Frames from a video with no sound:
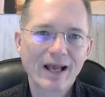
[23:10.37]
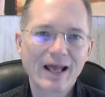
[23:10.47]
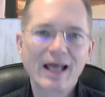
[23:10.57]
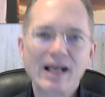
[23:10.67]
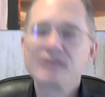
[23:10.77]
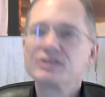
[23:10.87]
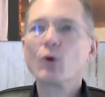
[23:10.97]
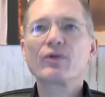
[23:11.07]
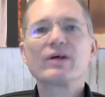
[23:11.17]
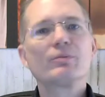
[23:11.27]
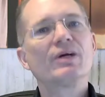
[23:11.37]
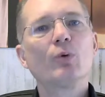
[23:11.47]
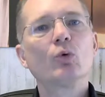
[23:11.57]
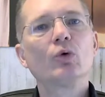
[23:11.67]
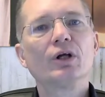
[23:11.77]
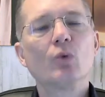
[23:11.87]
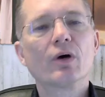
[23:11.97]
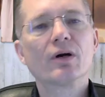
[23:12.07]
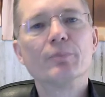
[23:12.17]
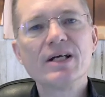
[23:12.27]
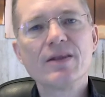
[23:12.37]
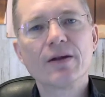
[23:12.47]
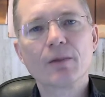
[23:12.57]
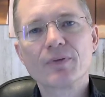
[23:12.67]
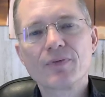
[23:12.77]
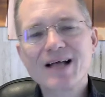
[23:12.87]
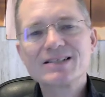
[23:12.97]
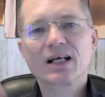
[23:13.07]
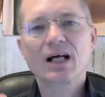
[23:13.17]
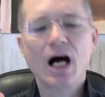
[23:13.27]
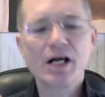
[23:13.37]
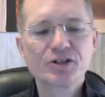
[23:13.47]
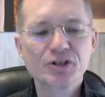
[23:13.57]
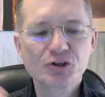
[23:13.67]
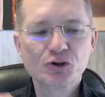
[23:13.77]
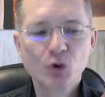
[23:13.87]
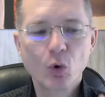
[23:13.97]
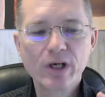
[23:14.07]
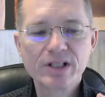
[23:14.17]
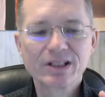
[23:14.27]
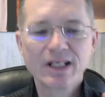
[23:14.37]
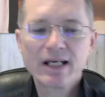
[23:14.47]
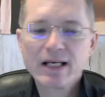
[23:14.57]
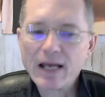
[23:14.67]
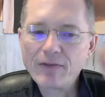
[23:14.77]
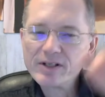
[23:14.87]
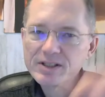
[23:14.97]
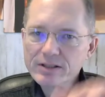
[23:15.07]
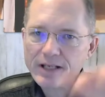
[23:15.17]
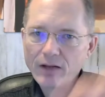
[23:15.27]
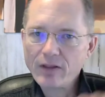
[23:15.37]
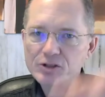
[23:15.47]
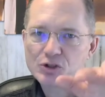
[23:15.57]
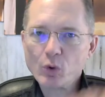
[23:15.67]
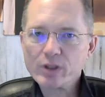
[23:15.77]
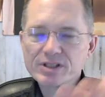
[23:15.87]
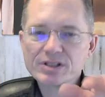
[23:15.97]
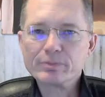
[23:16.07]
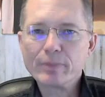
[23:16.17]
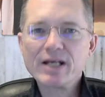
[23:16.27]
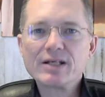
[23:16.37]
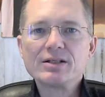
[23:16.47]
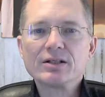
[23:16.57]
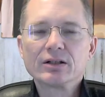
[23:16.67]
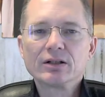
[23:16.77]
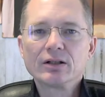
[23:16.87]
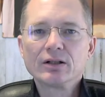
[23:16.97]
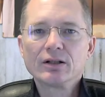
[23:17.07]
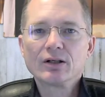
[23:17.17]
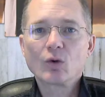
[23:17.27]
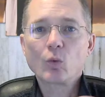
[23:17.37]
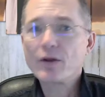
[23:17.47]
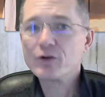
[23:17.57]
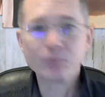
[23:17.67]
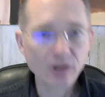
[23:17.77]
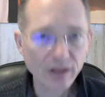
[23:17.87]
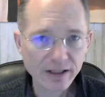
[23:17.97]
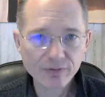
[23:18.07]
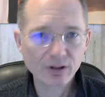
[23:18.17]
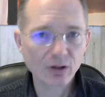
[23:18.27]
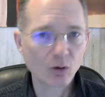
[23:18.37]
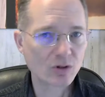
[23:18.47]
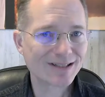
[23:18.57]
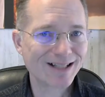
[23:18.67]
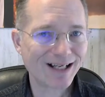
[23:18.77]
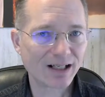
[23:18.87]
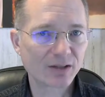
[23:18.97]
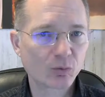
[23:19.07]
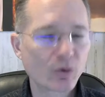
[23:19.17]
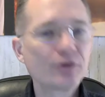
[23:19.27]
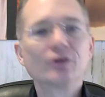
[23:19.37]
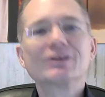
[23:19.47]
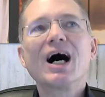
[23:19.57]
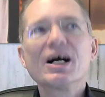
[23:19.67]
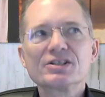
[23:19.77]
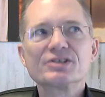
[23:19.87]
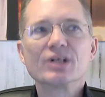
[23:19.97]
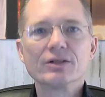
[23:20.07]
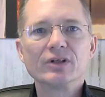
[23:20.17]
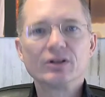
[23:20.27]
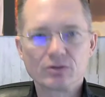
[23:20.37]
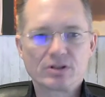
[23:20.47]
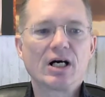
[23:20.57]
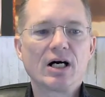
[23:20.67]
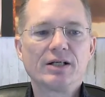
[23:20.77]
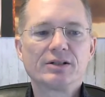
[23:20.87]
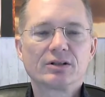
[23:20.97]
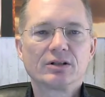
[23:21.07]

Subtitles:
And I don't think people really want to be there, but that's a conscious choice, and this is how that choice is made, whether you believe it or not, whether you're conscious of it or not.